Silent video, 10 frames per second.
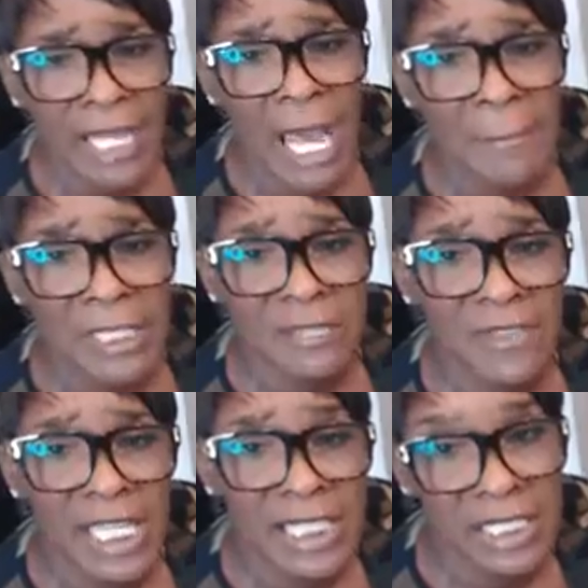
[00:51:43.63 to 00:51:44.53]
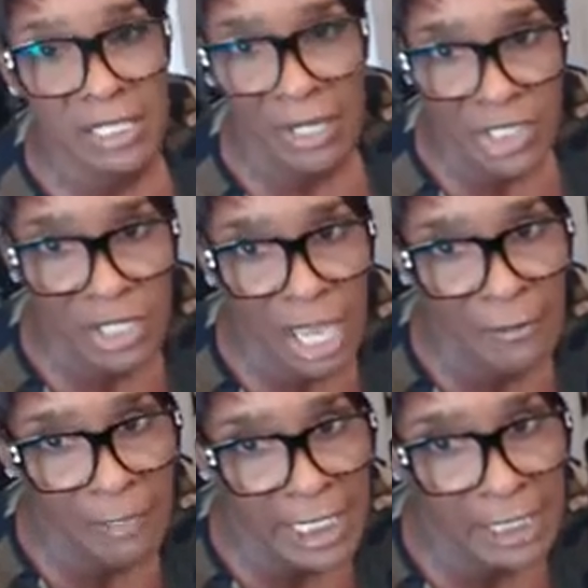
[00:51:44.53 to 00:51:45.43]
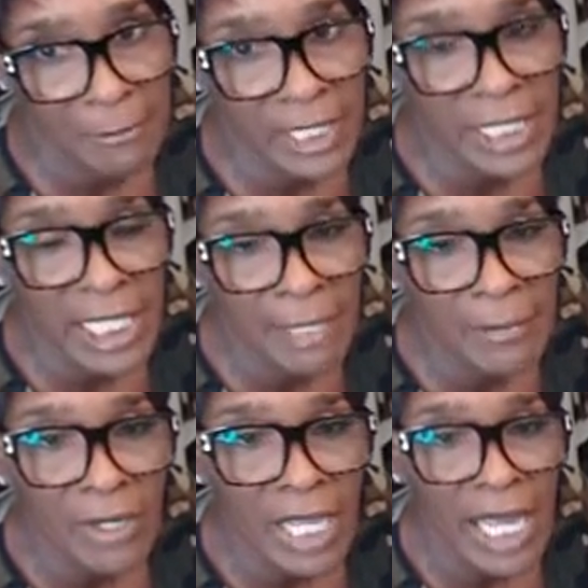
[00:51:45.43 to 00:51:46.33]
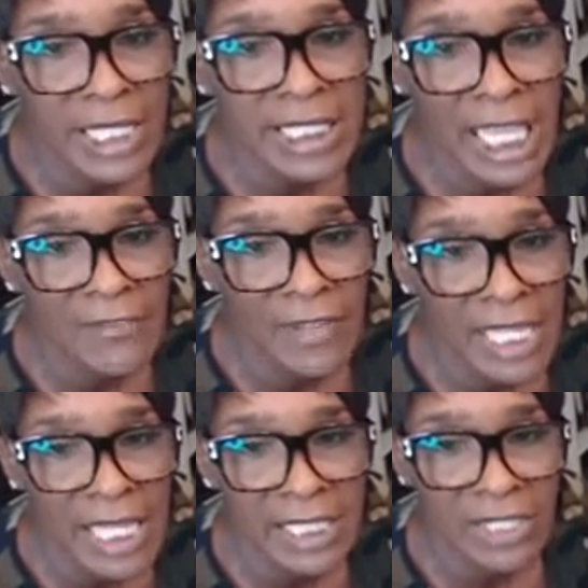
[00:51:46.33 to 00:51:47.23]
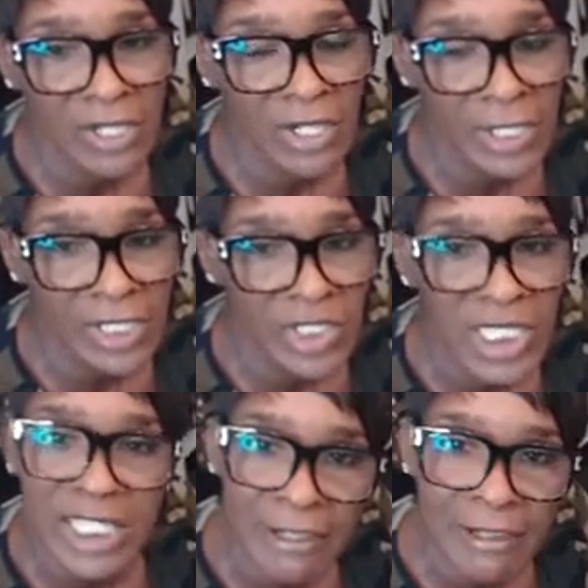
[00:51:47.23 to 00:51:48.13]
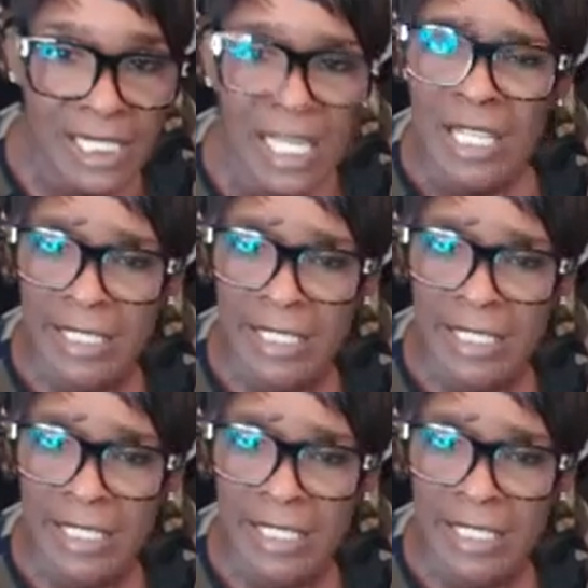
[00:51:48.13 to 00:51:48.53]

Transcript: copies of things as long as you have a place to put them, okay, safely and securely.